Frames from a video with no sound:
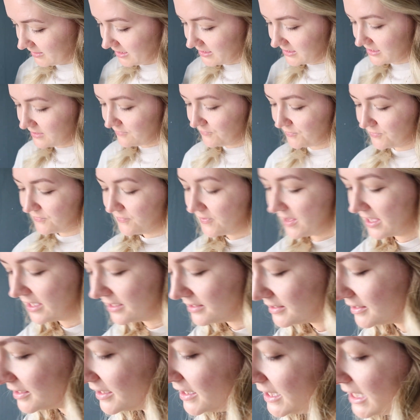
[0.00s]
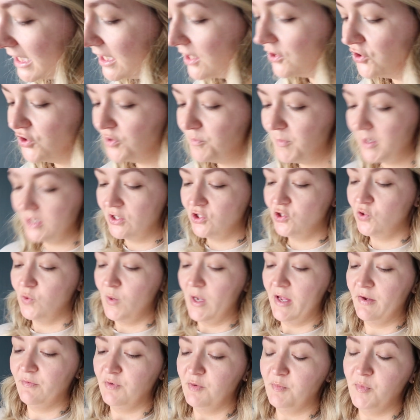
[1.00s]
That's it for face, and then I just make sure
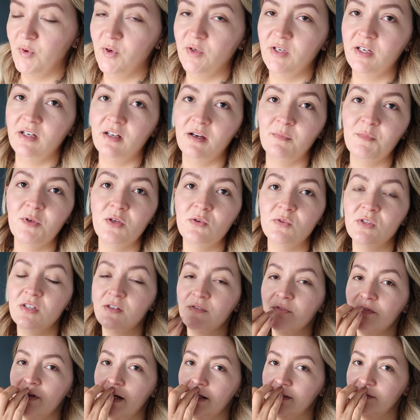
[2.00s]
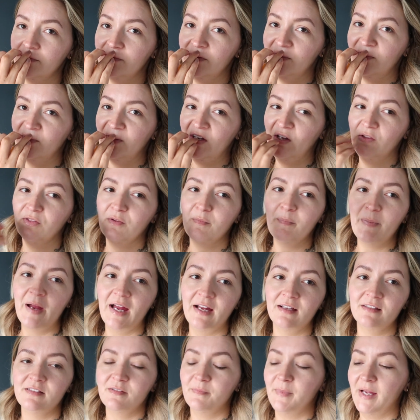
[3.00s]
every morning I'm using a Fact 50 on the
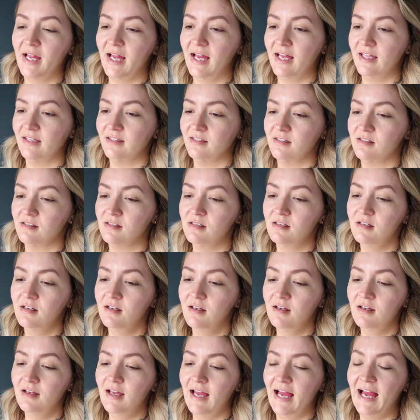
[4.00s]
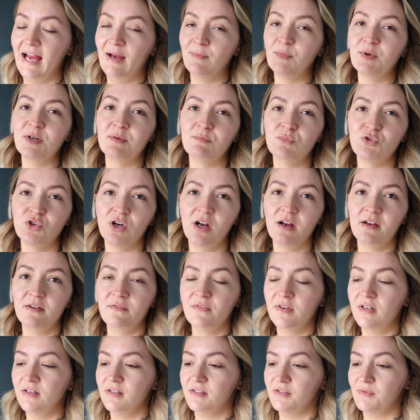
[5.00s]
backs of my hands and when I'm
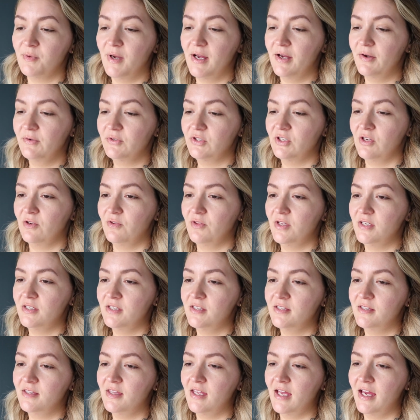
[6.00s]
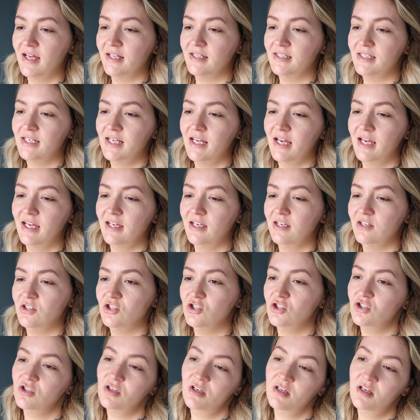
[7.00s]
driving as well. So this is the
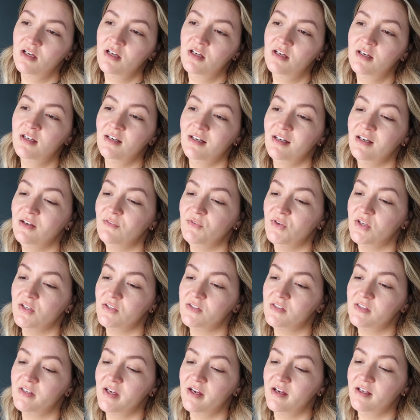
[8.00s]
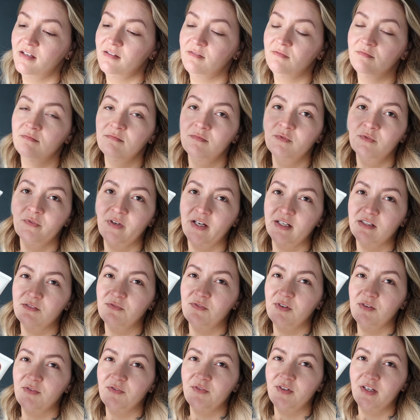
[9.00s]
anti-age Nivea Sun Fact
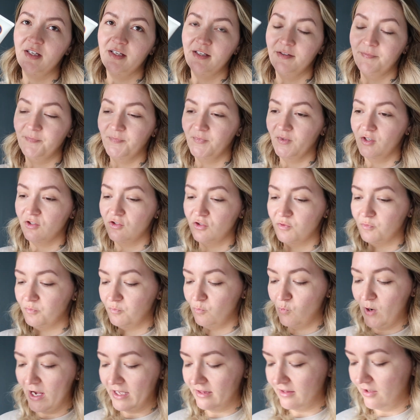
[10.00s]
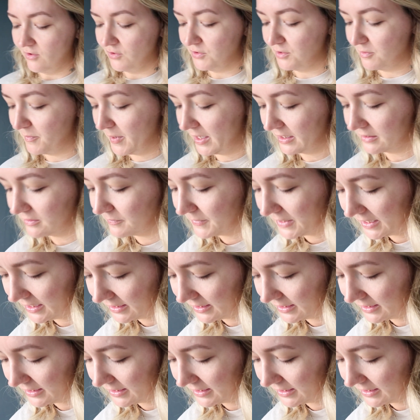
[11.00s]
50. I just whack that on the backs of my